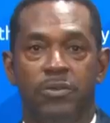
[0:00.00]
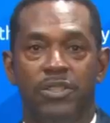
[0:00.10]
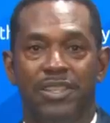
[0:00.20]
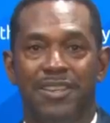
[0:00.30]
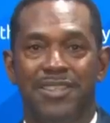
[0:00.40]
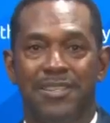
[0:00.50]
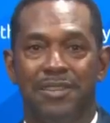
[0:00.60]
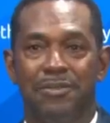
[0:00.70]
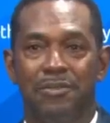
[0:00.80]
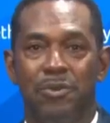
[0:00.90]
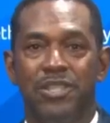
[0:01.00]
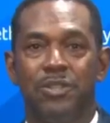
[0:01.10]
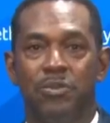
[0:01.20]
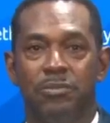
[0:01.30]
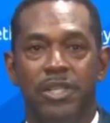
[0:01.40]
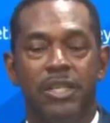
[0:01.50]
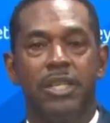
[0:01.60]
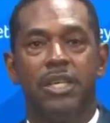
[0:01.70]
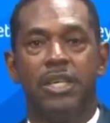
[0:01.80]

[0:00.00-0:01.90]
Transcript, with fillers: We look at her as our Wonder Woman.